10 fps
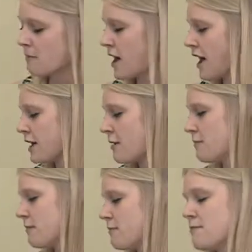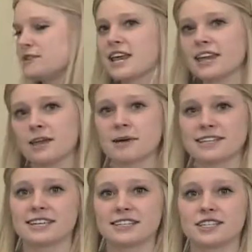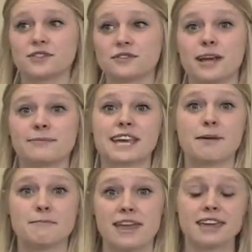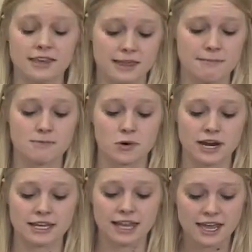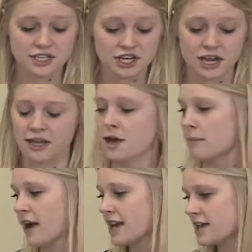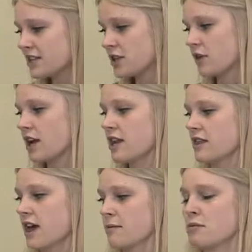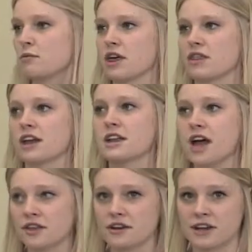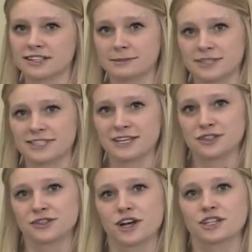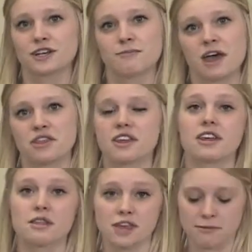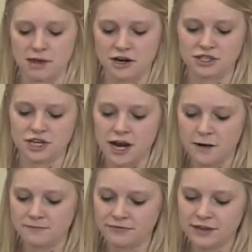by taking my sentence frames and making them more engaging by integrating them with another explicit instruction method, think, pair, share.